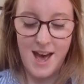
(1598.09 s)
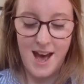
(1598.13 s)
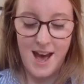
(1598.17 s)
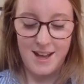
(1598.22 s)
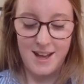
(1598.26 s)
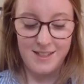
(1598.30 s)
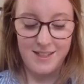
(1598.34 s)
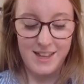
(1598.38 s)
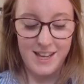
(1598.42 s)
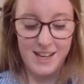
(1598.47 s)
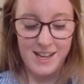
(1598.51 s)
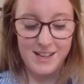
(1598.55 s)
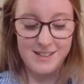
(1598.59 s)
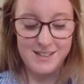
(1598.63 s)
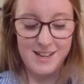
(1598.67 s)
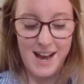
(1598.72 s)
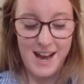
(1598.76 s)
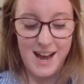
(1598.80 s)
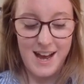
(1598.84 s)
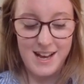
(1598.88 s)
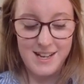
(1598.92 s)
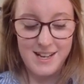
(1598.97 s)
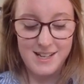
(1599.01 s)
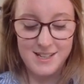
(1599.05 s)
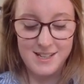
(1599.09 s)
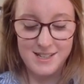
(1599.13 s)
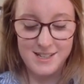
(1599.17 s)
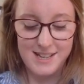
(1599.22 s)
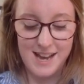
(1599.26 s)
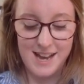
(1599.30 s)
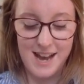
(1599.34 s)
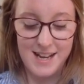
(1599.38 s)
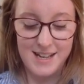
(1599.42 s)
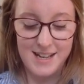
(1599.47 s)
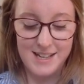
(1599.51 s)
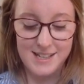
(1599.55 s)
And the
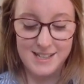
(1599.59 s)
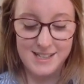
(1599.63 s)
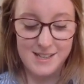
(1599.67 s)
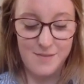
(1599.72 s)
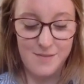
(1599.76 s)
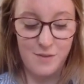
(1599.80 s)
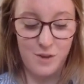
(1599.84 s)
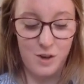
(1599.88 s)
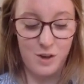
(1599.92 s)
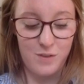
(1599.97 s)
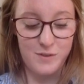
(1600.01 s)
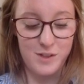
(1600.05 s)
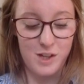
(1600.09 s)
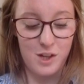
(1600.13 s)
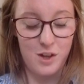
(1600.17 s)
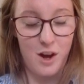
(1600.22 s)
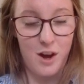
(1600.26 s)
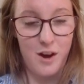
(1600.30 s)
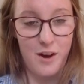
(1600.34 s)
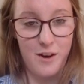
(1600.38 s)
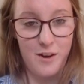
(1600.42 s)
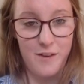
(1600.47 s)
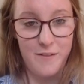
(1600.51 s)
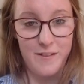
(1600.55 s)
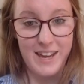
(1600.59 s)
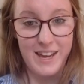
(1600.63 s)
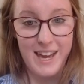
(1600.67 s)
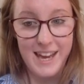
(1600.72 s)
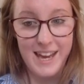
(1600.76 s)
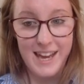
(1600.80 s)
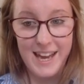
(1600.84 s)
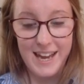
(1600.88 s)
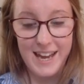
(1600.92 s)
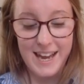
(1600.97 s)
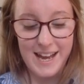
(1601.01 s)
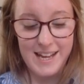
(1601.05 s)
dance involves a lot of
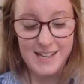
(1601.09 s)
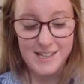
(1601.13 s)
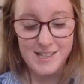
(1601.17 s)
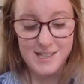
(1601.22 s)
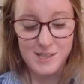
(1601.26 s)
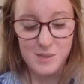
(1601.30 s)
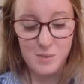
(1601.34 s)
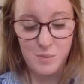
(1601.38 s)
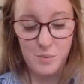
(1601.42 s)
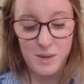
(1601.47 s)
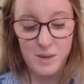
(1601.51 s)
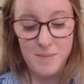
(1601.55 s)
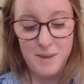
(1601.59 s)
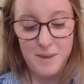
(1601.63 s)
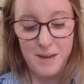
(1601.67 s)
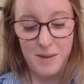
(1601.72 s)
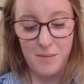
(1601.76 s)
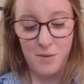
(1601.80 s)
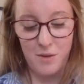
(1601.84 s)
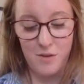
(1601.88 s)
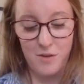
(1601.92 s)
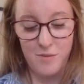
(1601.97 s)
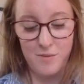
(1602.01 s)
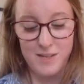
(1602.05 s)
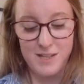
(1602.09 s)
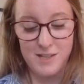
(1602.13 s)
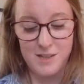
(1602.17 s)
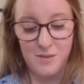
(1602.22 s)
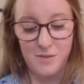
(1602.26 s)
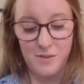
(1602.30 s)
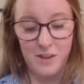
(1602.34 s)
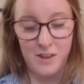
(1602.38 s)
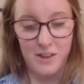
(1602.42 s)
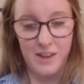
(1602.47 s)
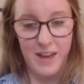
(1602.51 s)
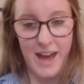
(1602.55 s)
kicking and sweeping movements
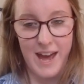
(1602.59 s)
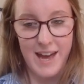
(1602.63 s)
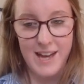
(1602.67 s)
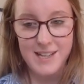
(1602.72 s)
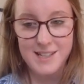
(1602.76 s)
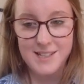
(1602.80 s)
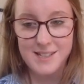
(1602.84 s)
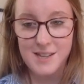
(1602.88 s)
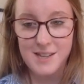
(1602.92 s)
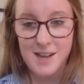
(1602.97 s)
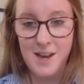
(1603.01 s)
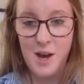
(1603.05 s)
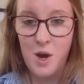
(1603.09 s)
of the legs,